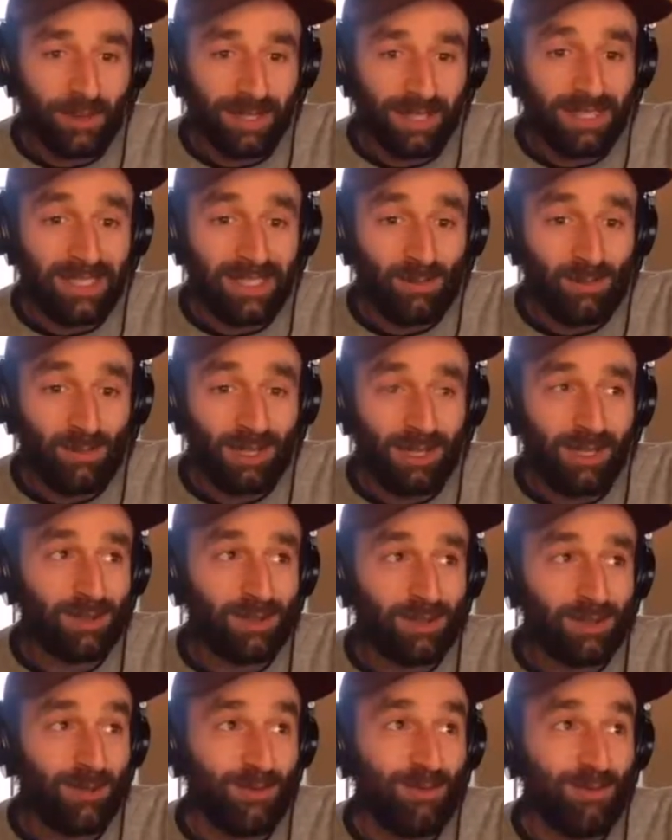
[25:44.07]
And this is one of the
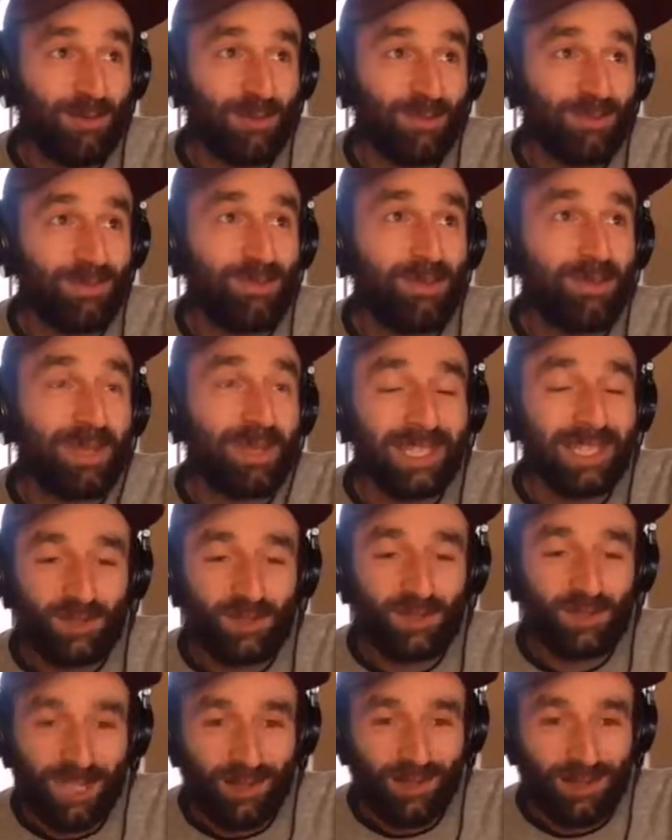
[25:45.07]
sort of big
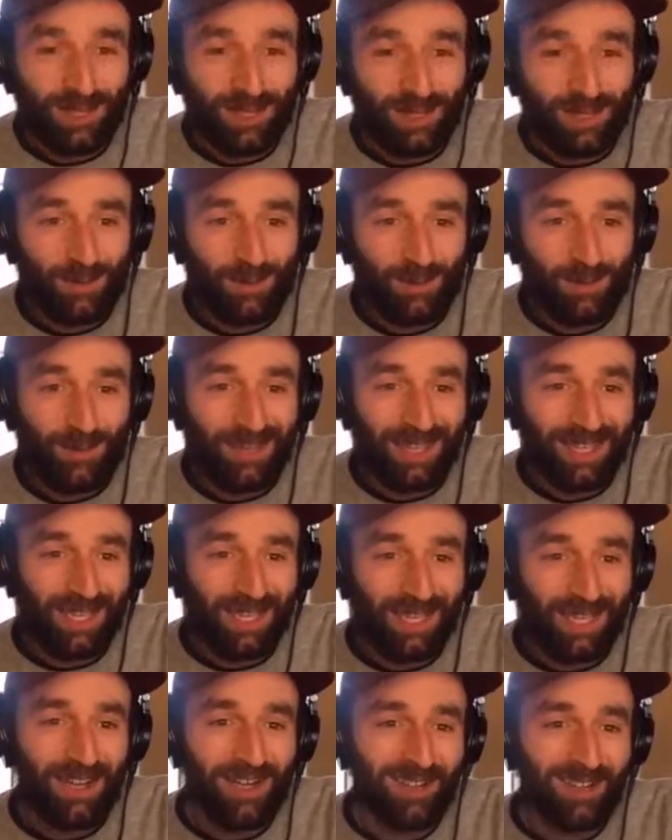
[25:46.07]
challenges when we think
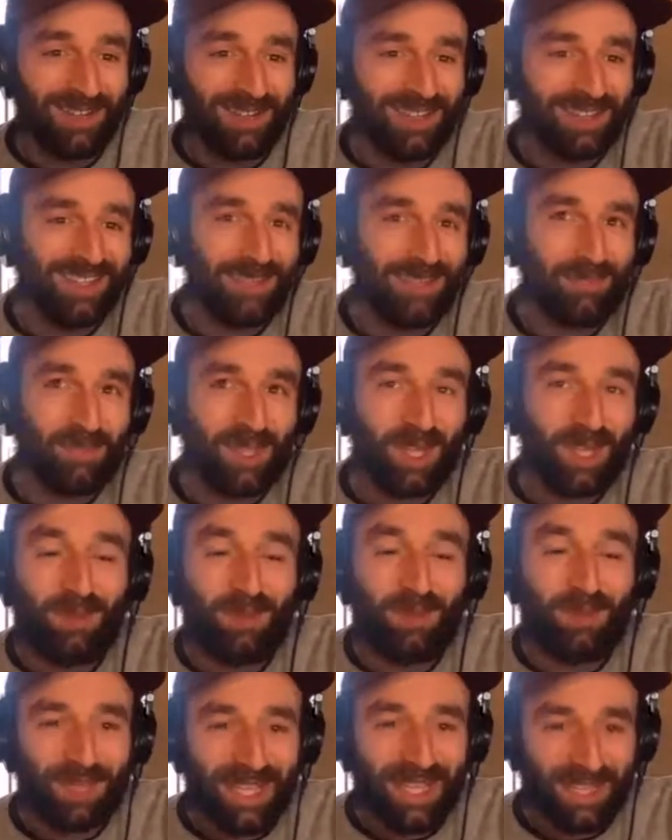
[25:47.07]
about
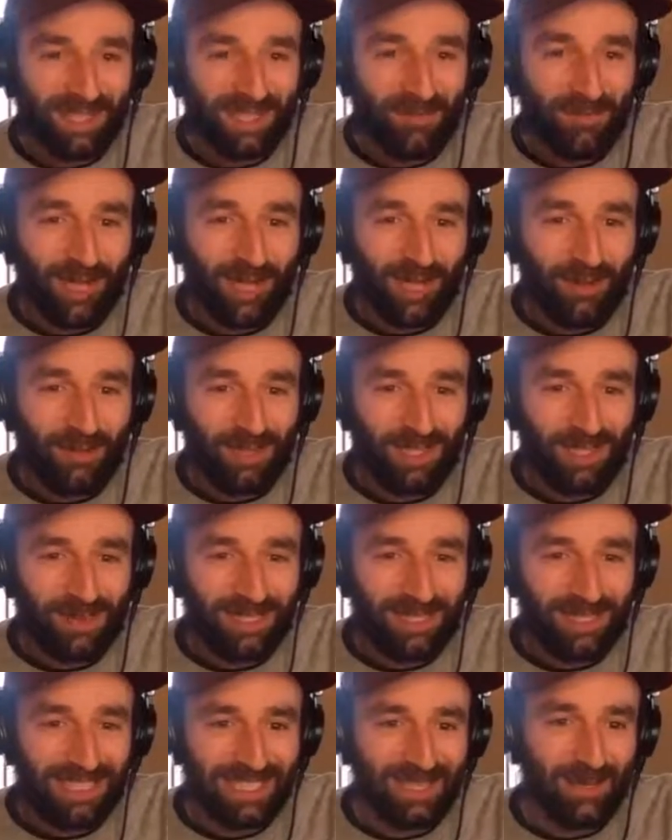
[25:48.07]
communicating the value of
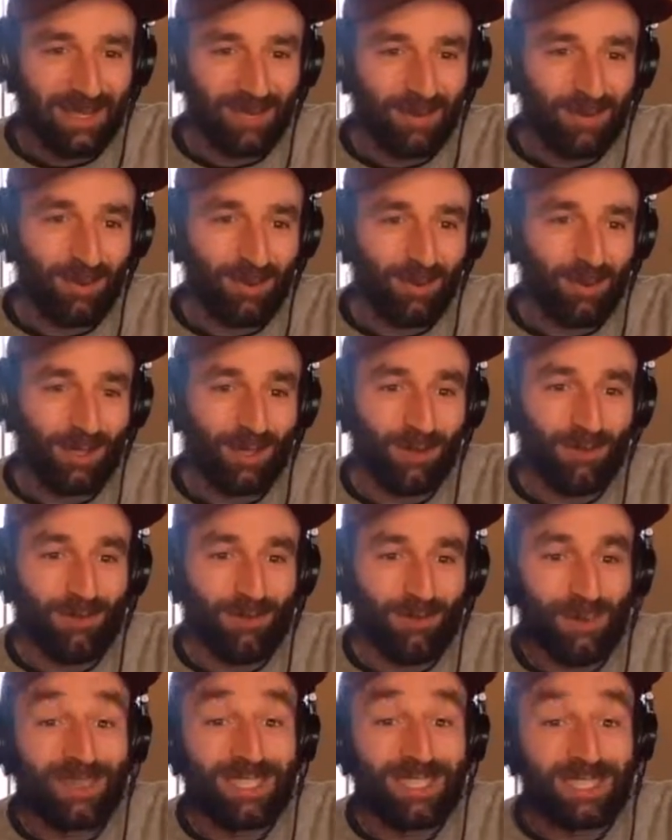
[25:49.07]
DBT to people, or your
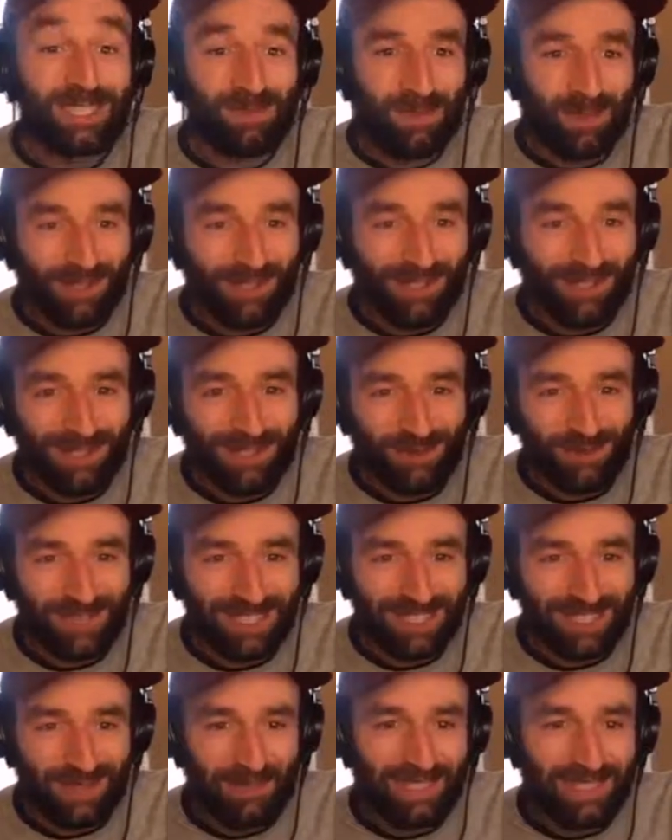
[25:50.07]
first experience
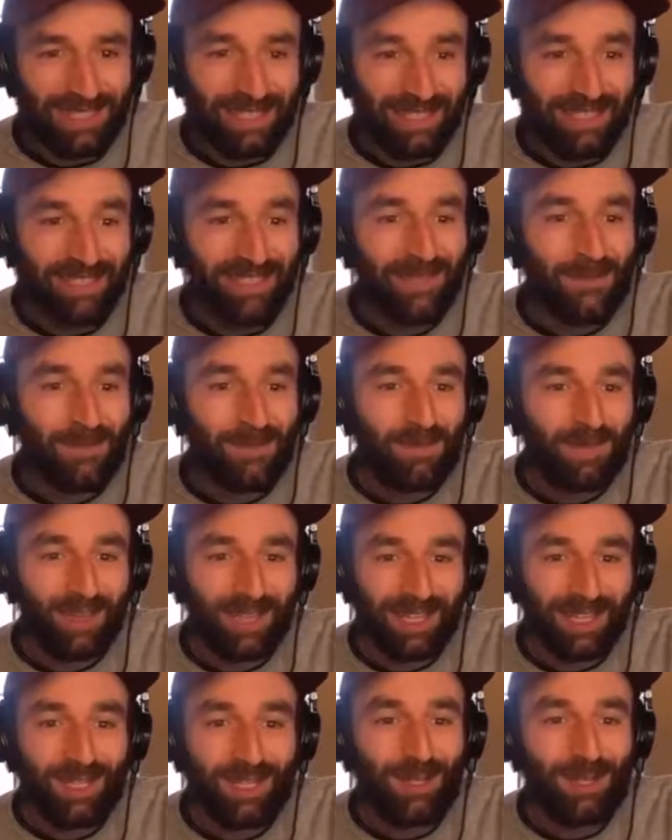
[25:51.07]
using DBT.
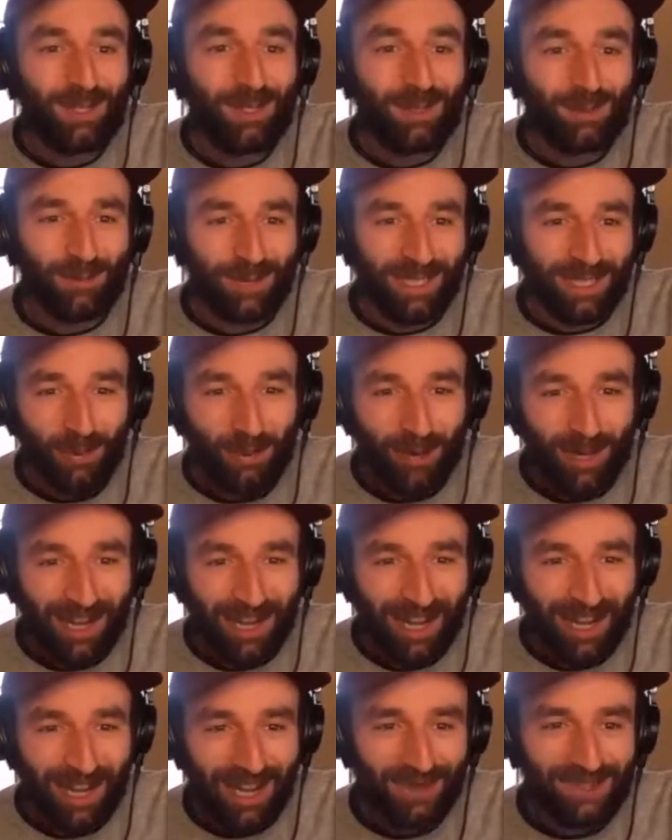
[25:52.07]
Like, you need a
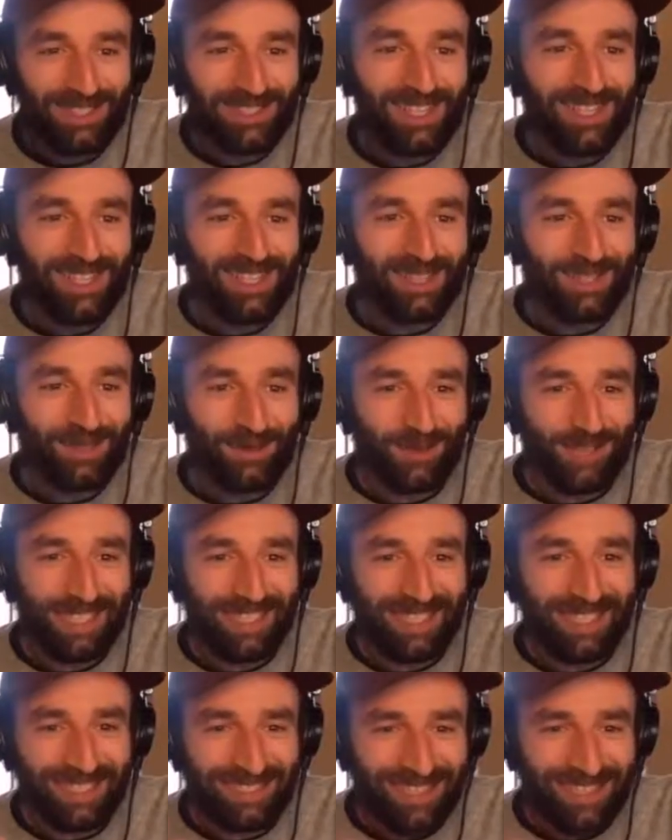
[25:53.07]
warehouse, you
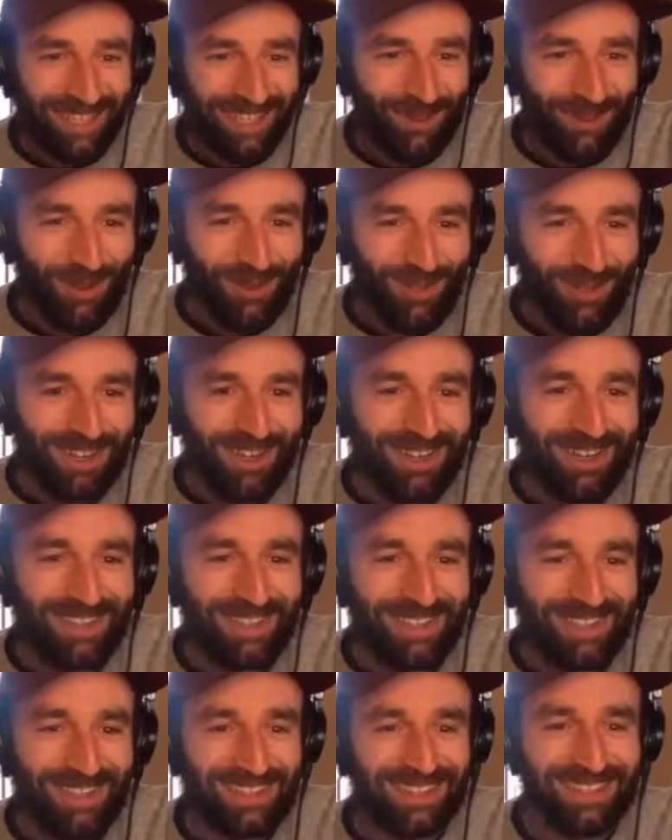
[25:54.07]
need a data loader
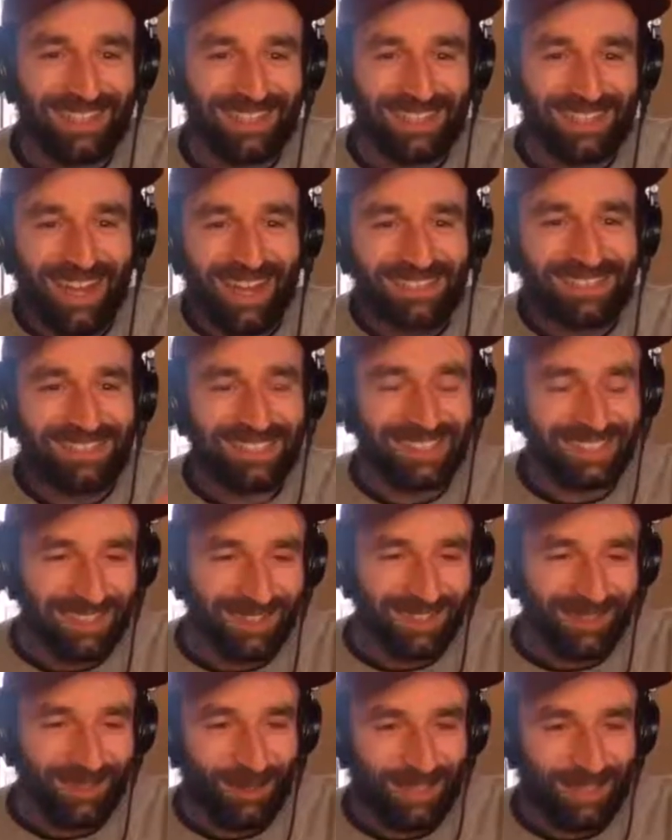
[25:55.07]
that's
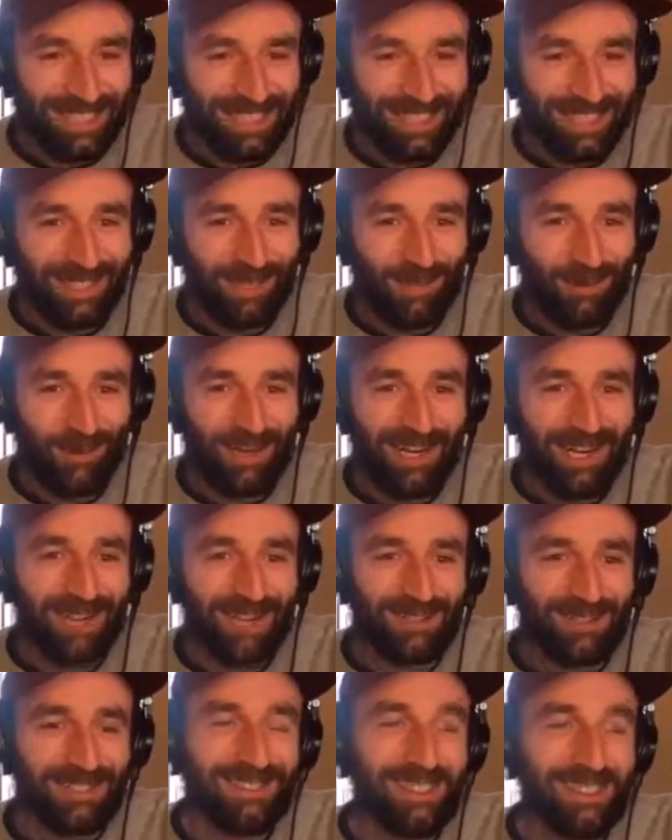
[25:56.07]
constantly loading data into the
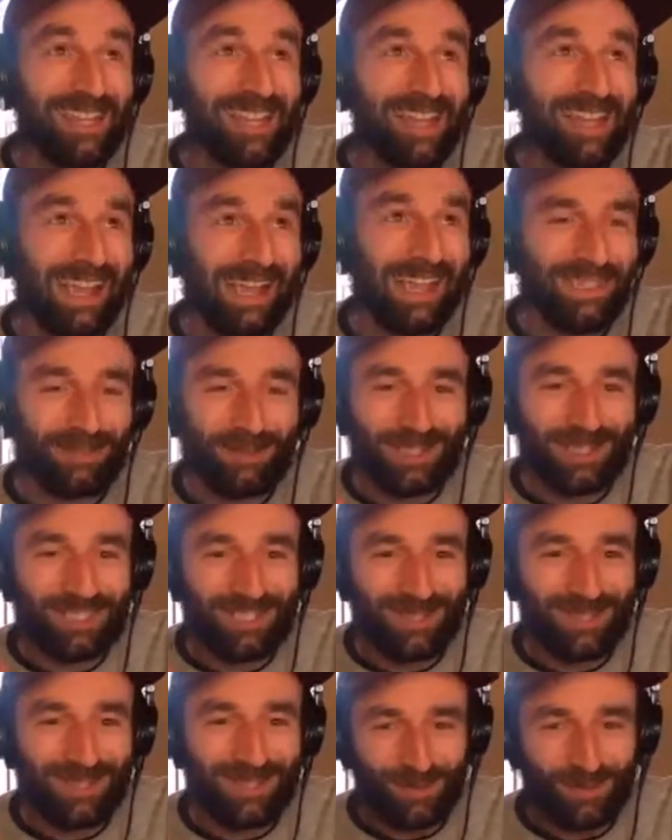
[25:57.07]
warehouse, and you need
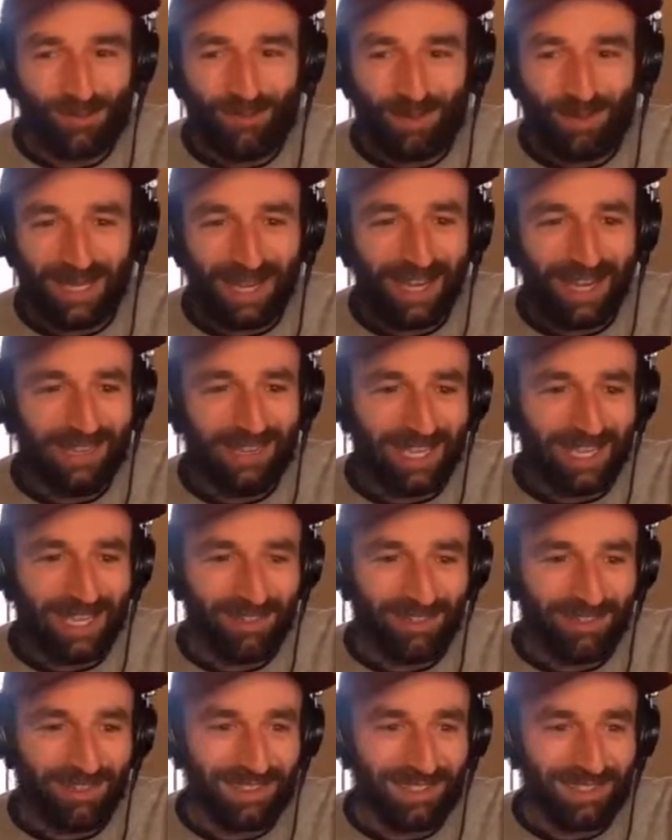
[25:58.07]
some sort of BI or
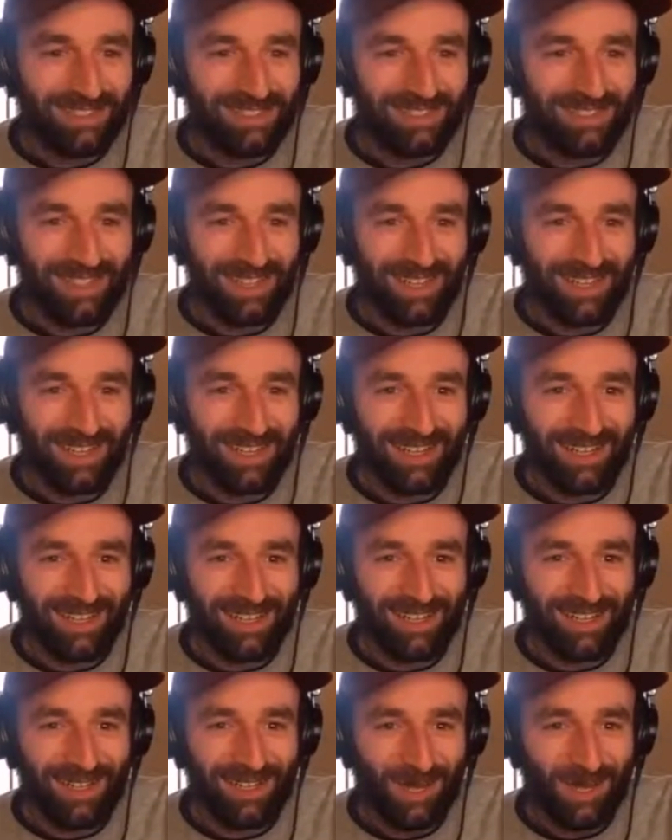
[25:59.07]
analytics
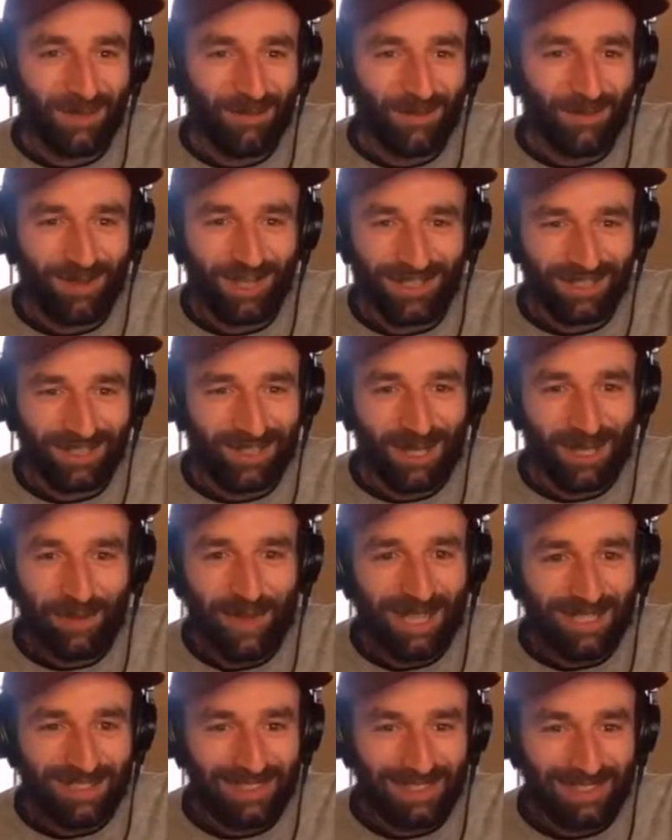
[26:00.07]
like
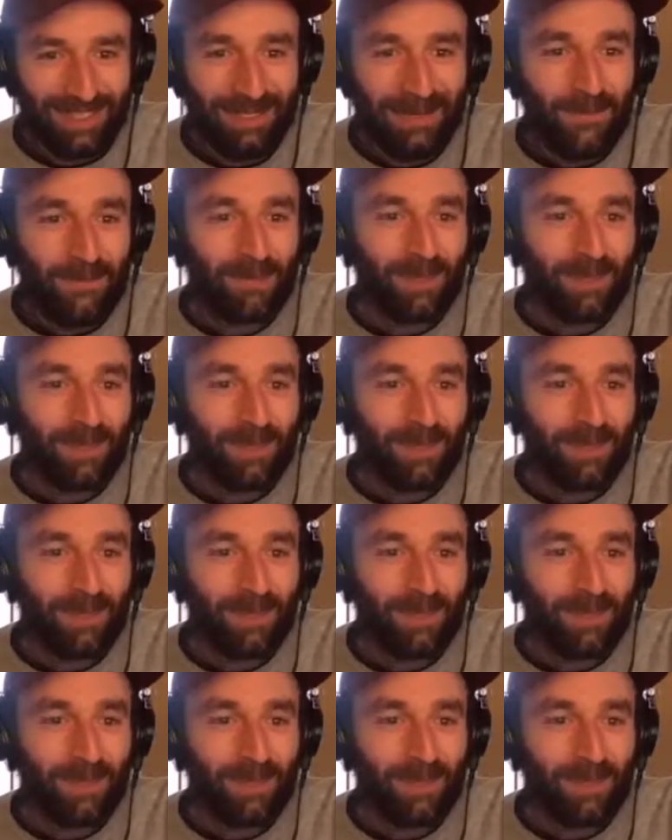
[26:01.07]
capacity.